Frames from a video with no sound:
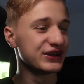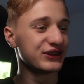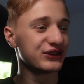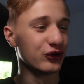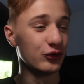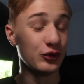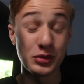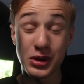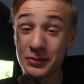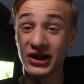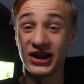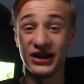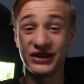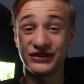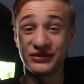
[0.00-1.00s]
So remember
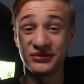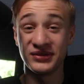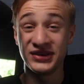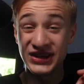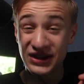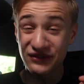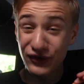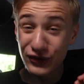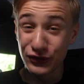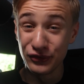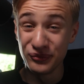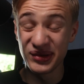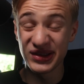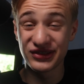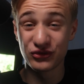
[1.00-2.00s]
guys, never
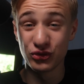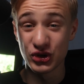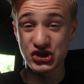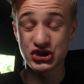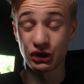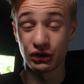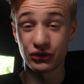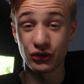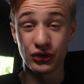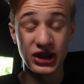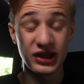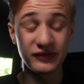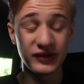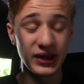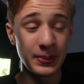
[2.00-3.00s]
commit to a shot or
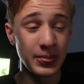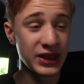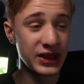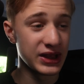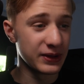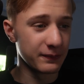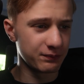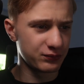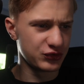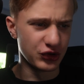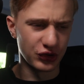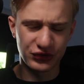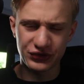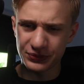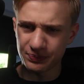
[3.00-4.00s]
never
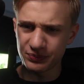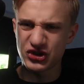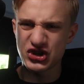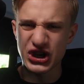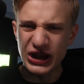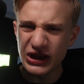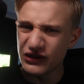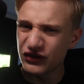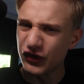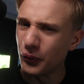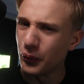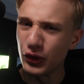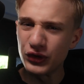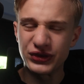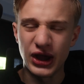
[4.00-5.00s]
just chase
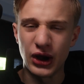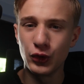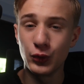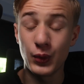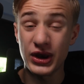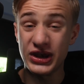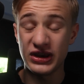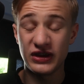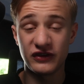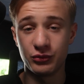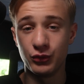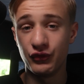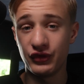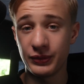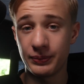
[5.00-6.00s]
someone down when he is
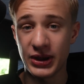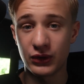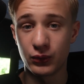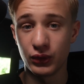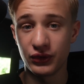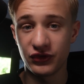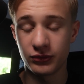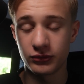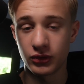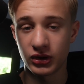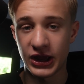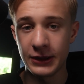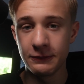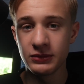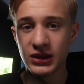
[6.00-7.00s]
moving backwards,
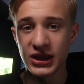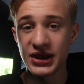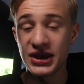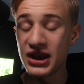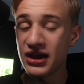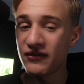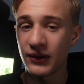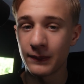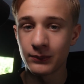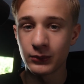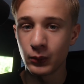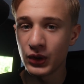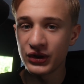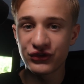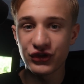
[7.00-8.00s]
okay? Never.
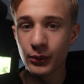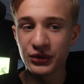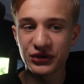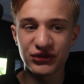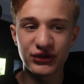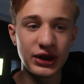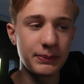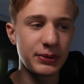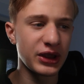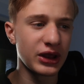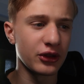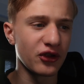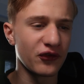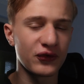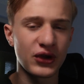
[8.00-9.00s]
When someone is slipping, a
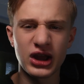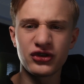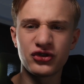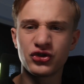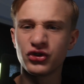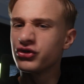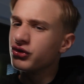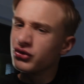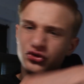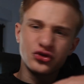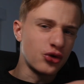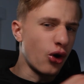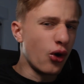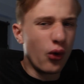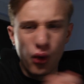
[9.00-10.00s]
lot of guys just
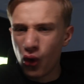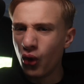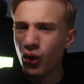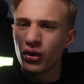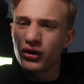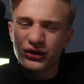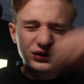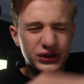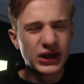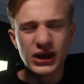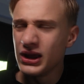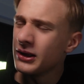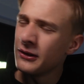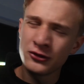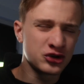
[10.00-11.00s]
throw hooks and
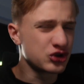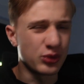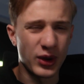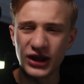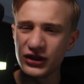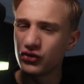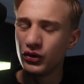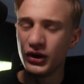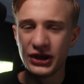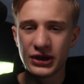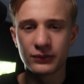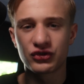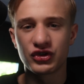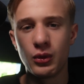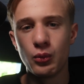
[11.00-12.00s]
try to hit
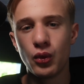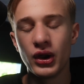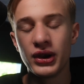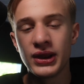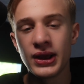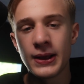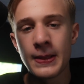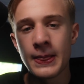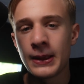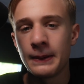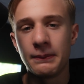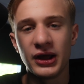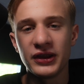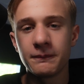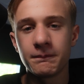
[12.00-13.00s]
him someone,
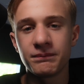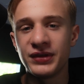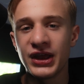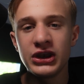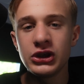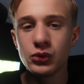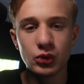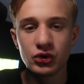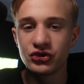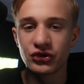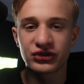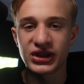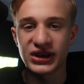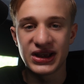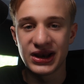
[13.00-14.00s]
but then you will
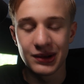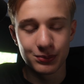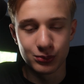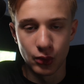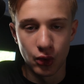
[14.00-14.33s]
just get clipped